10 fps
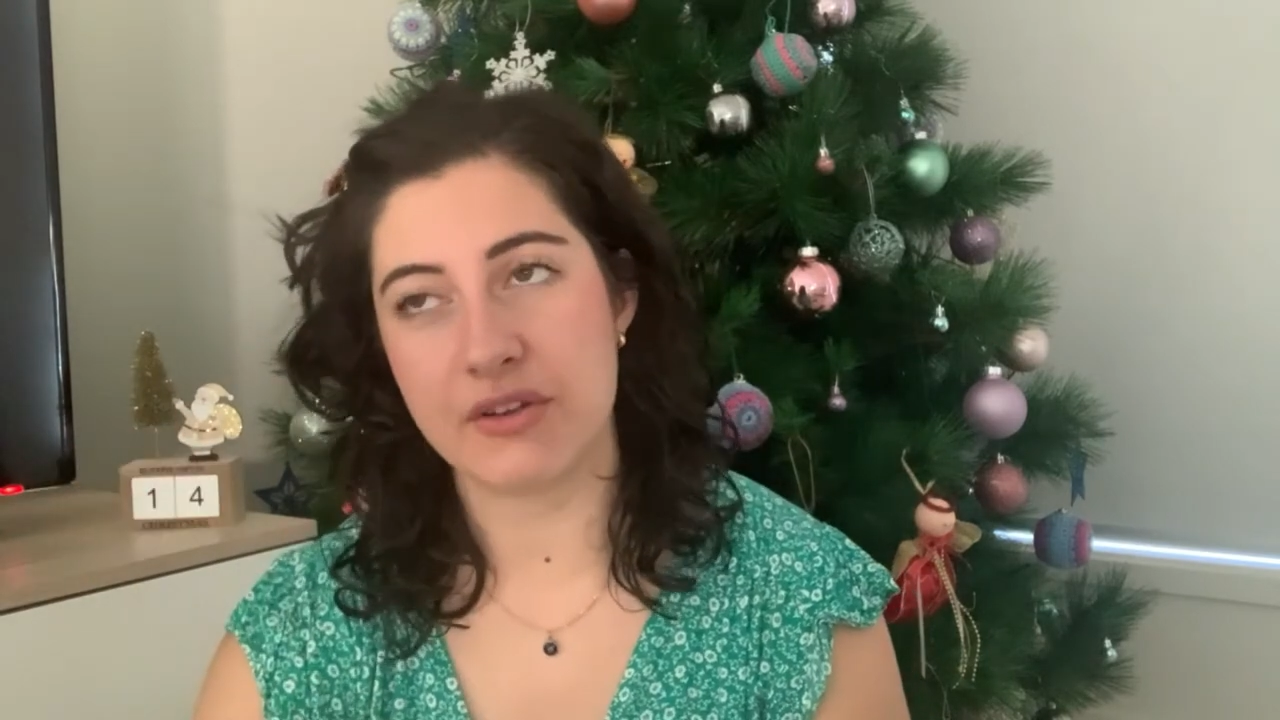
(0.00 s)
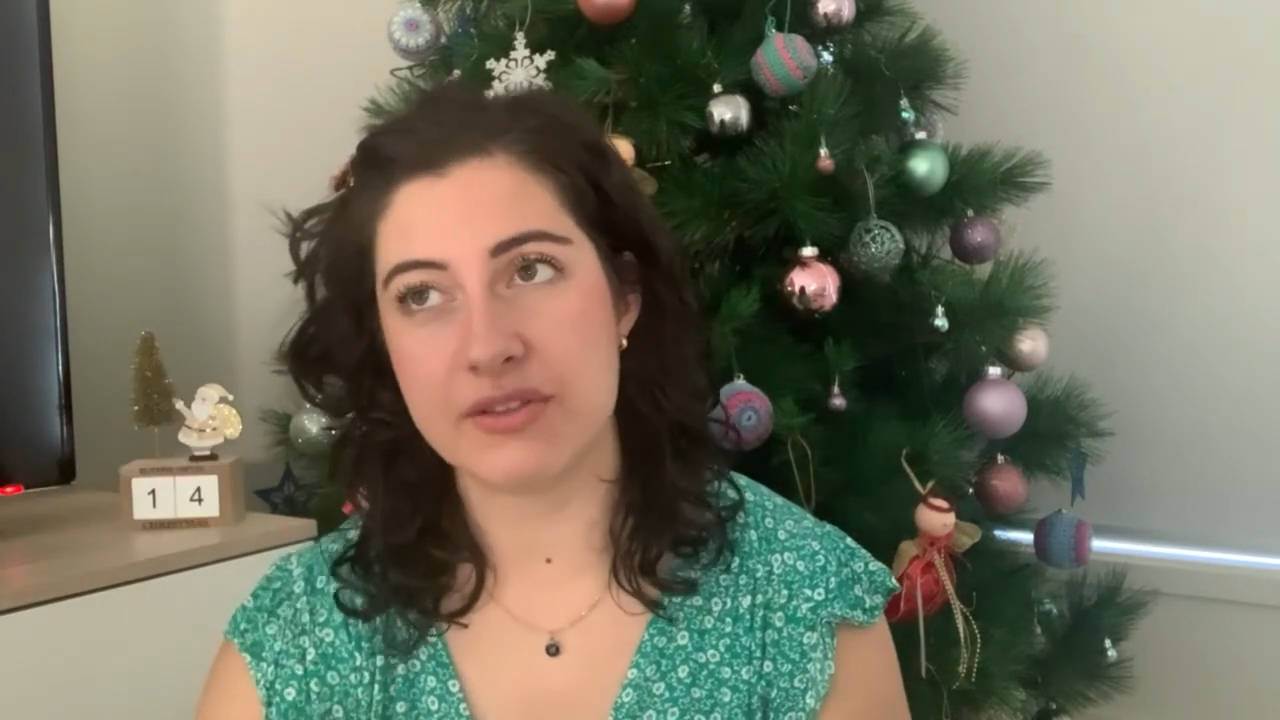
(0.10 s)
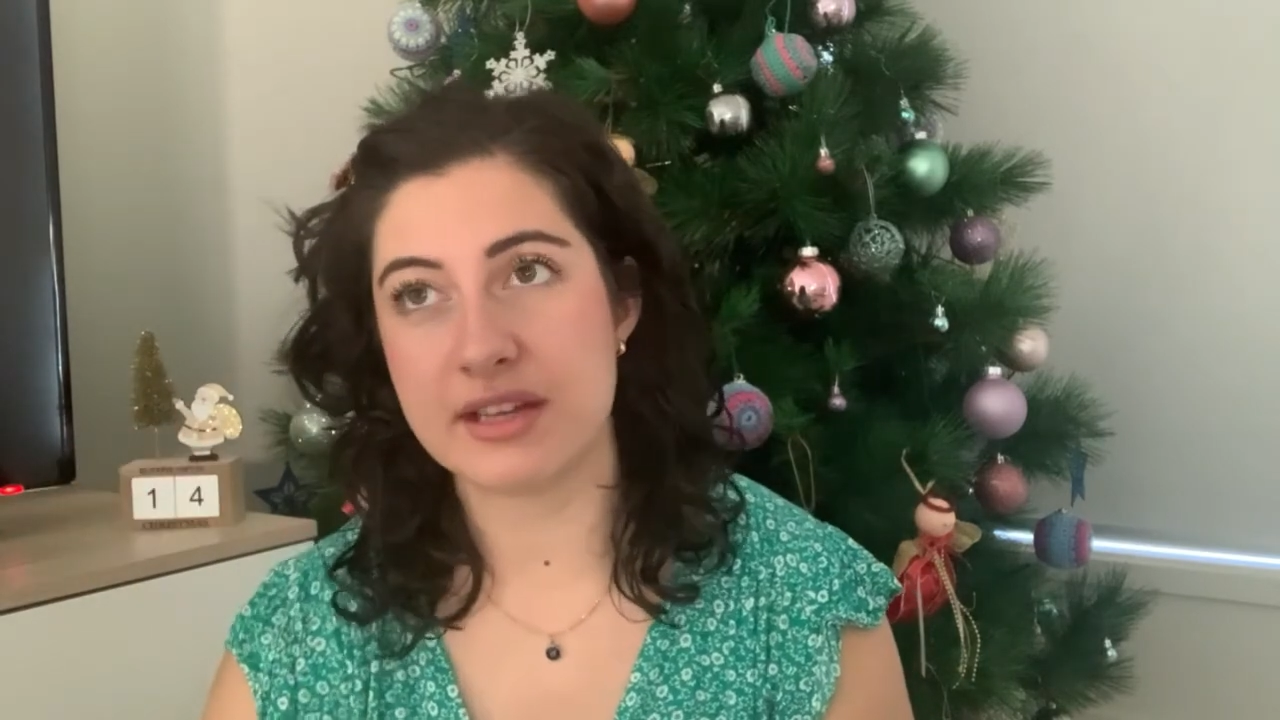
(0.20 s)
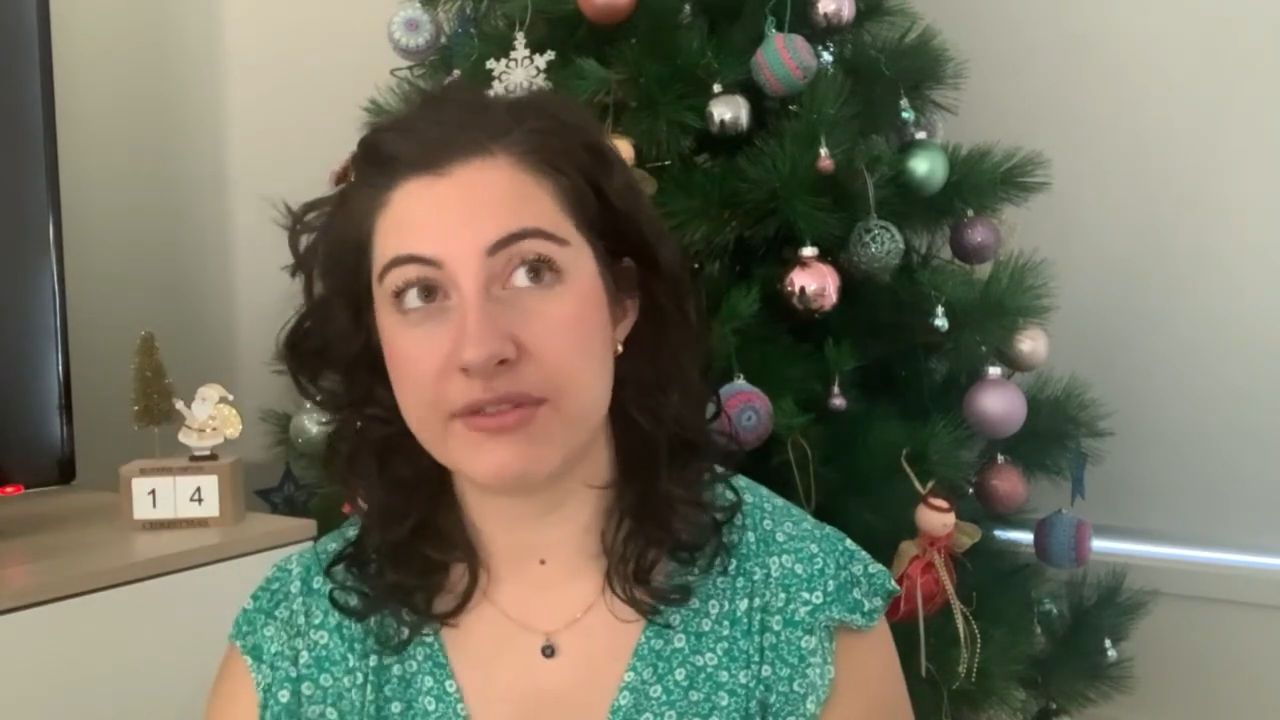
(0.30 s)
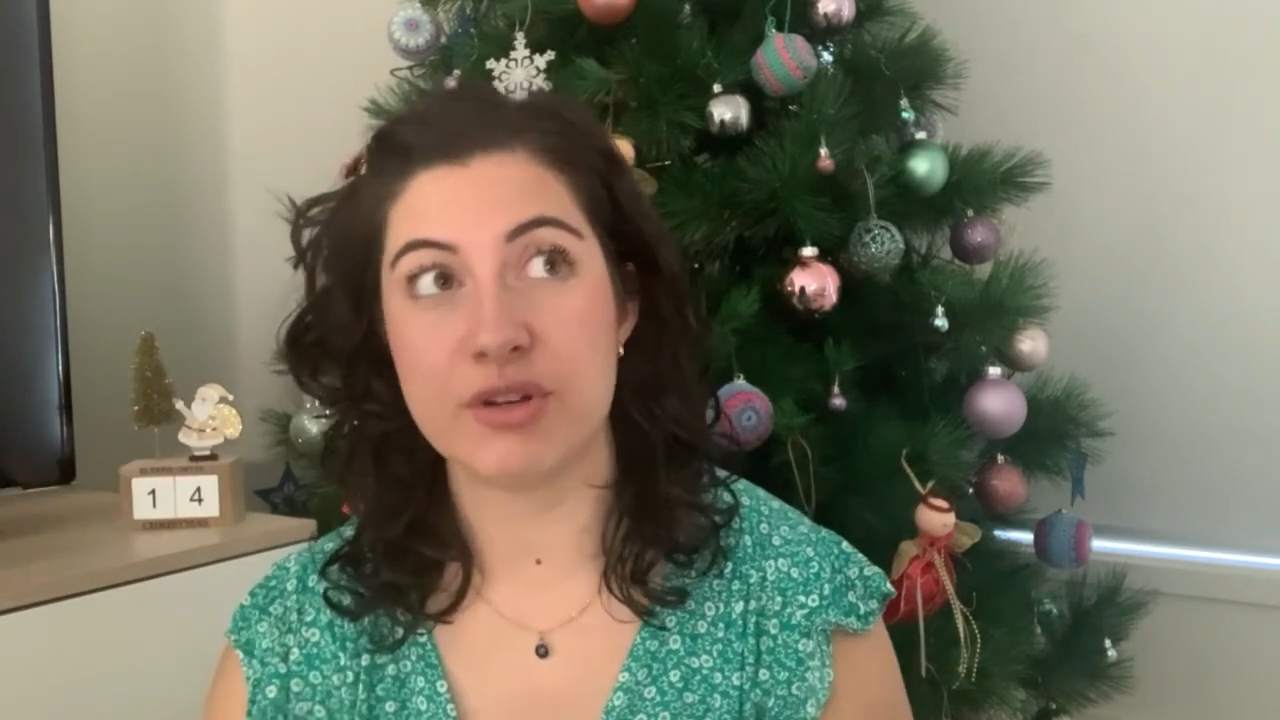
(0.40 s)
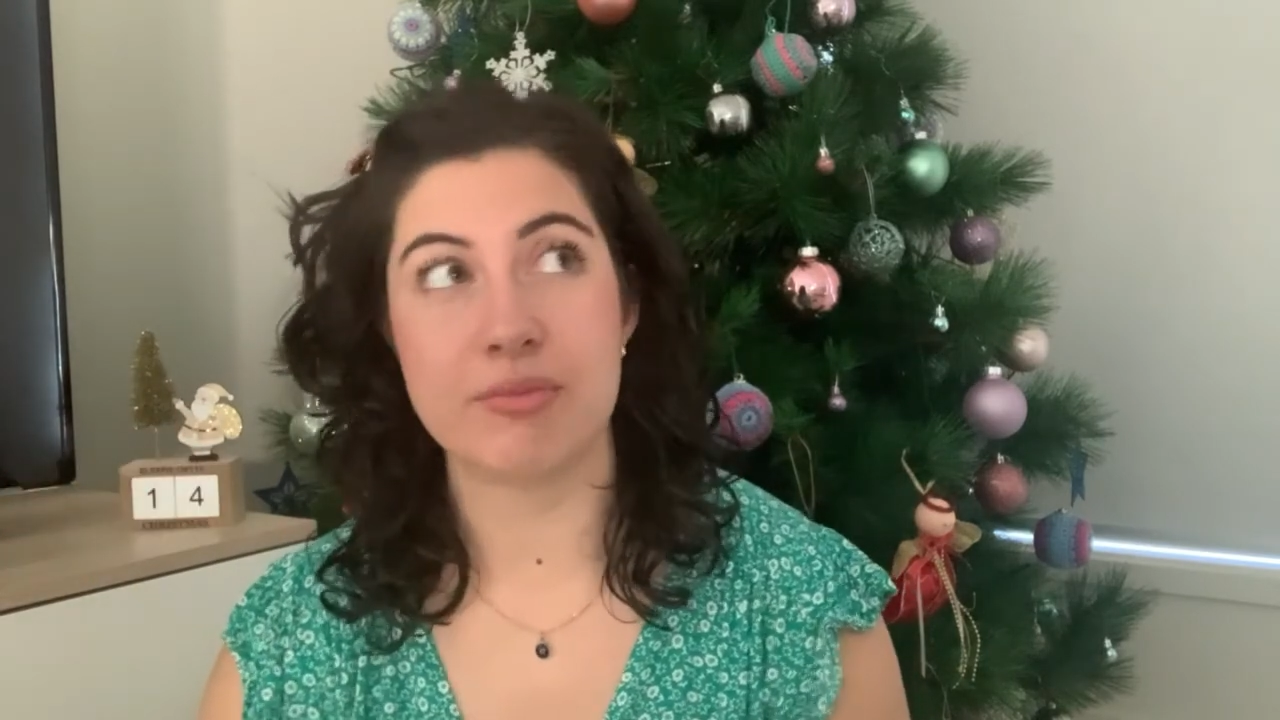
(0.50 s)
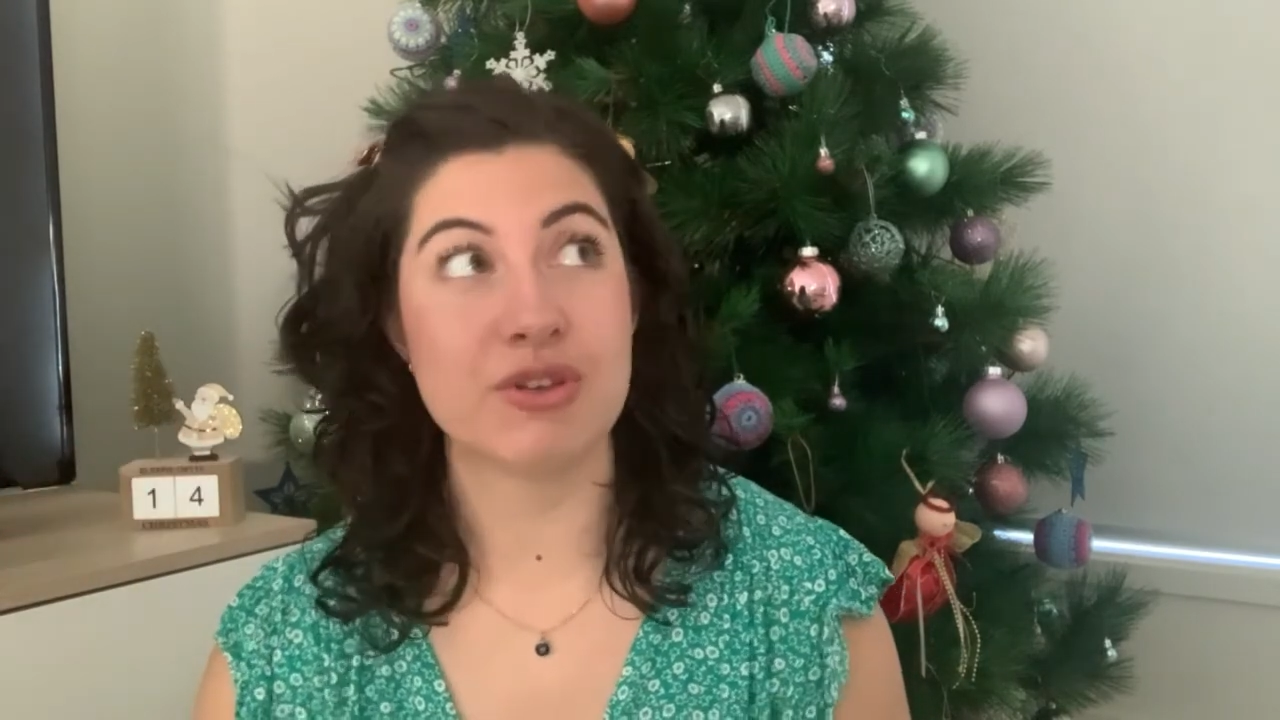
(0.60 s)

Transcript: on this afternoon